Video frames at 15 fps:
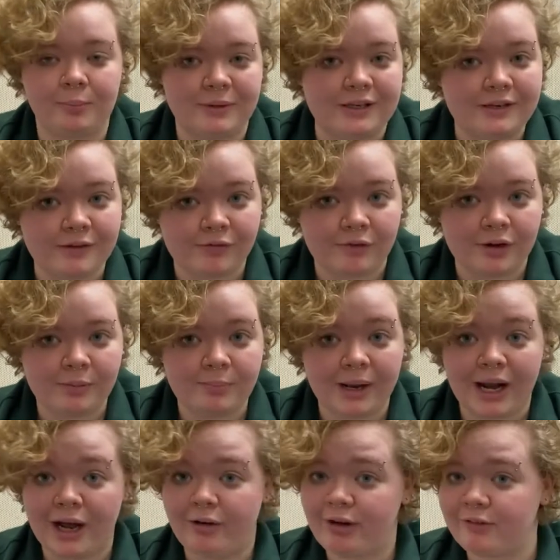be different. But
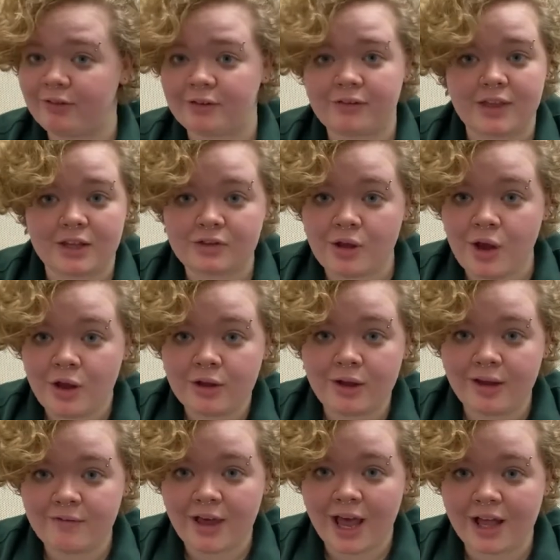however, if that's all you
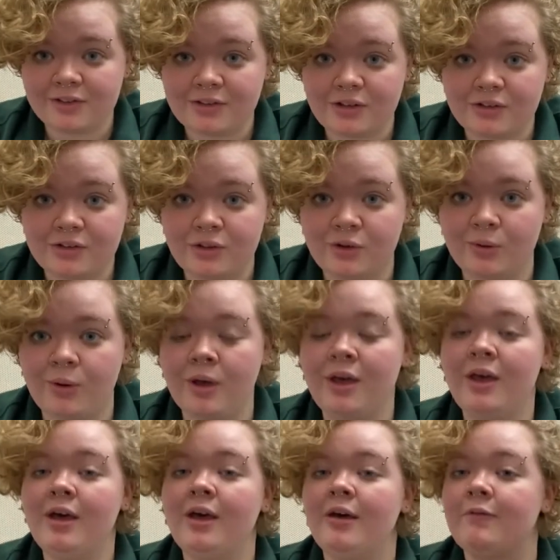have access to,
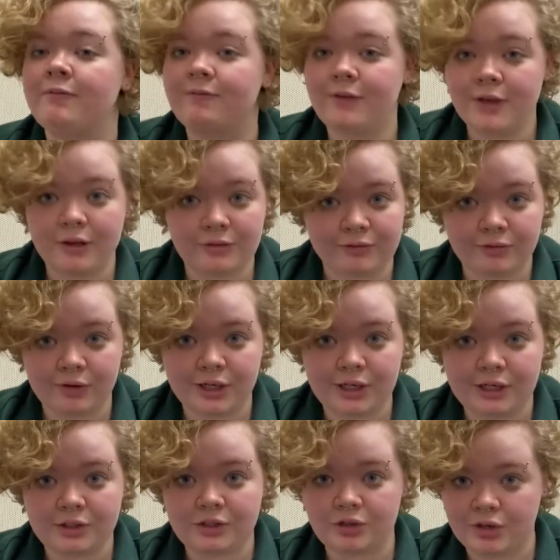feel free
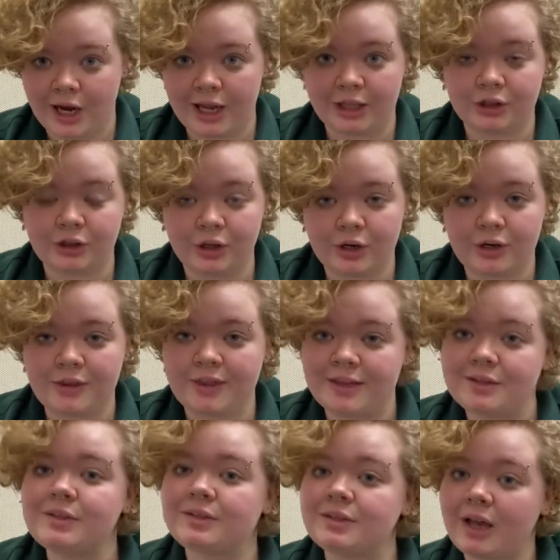to try and learn
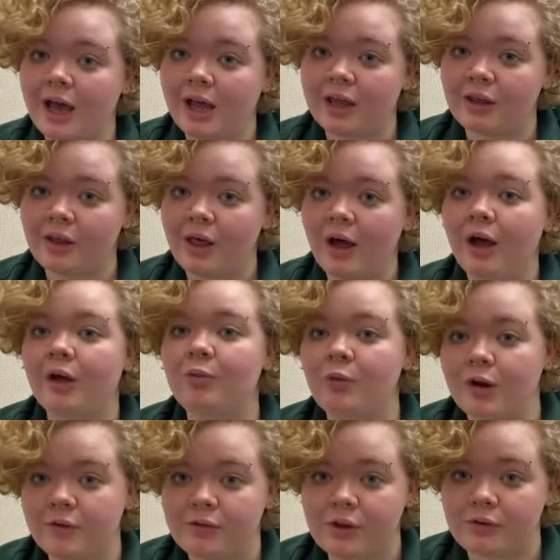this style on
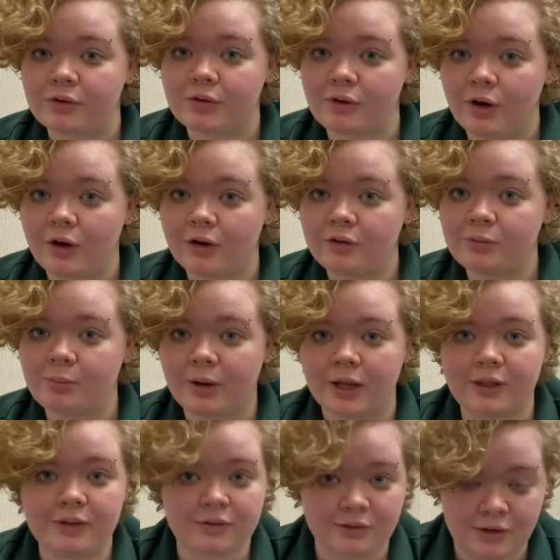one of those guitars. But
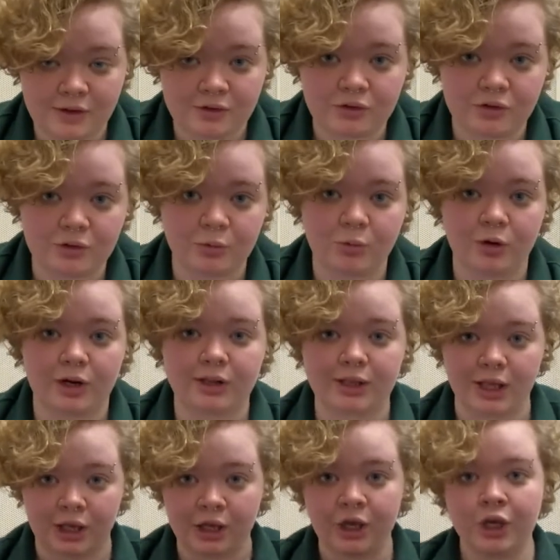this is just a warning
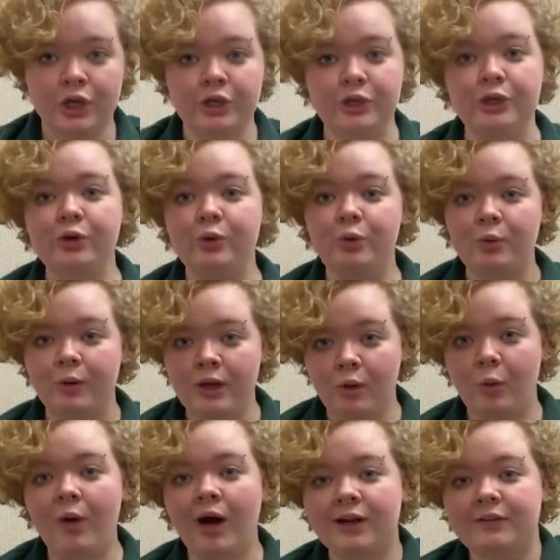that you will
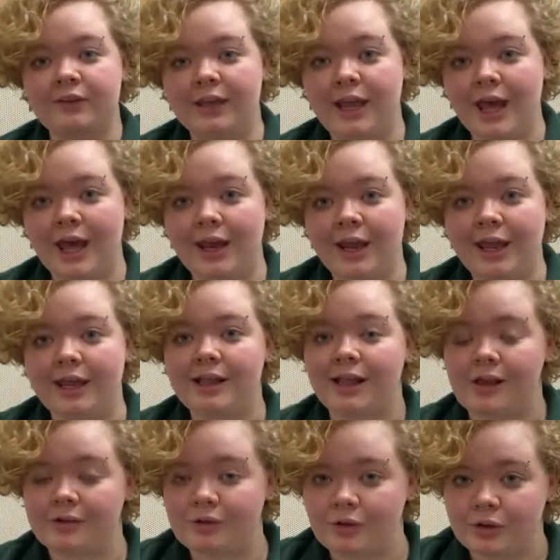want to get a
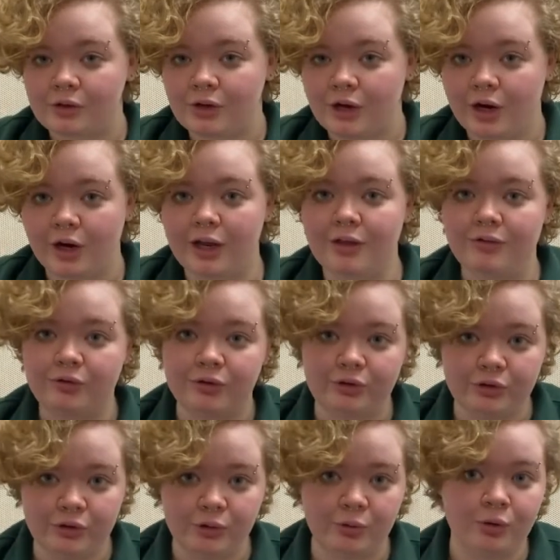classical guitar if you
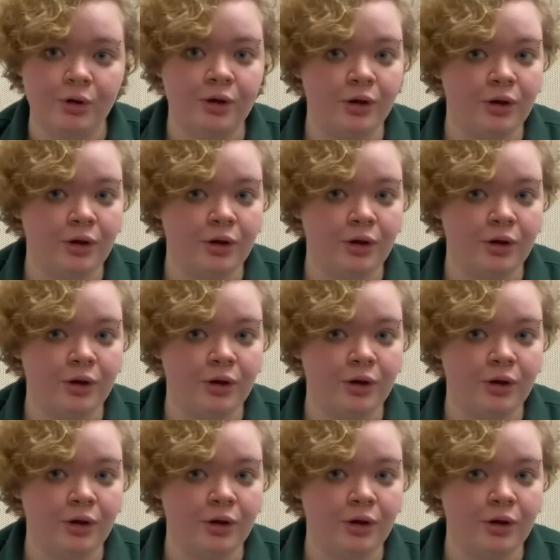do